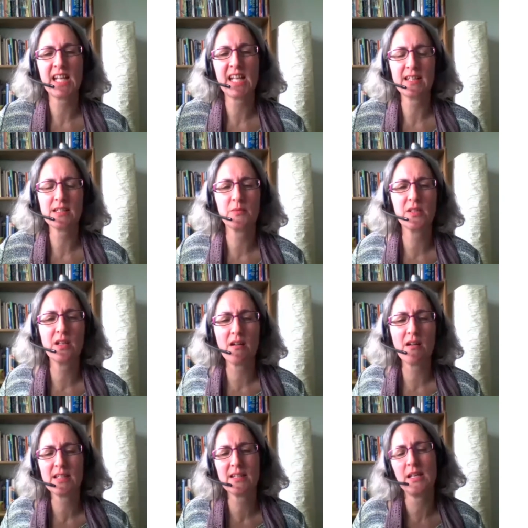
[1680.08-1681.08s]
Take some
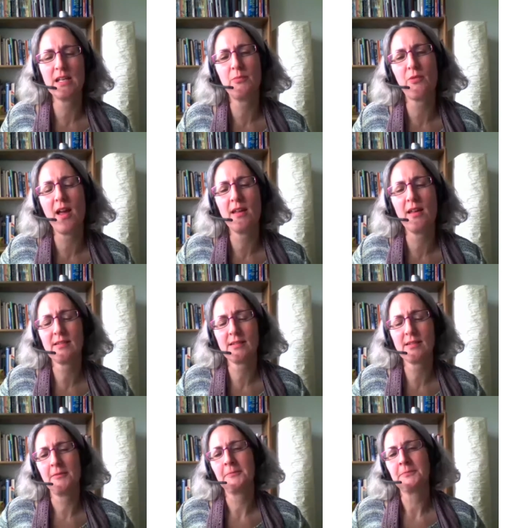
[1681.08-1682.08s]
nice deep breaths.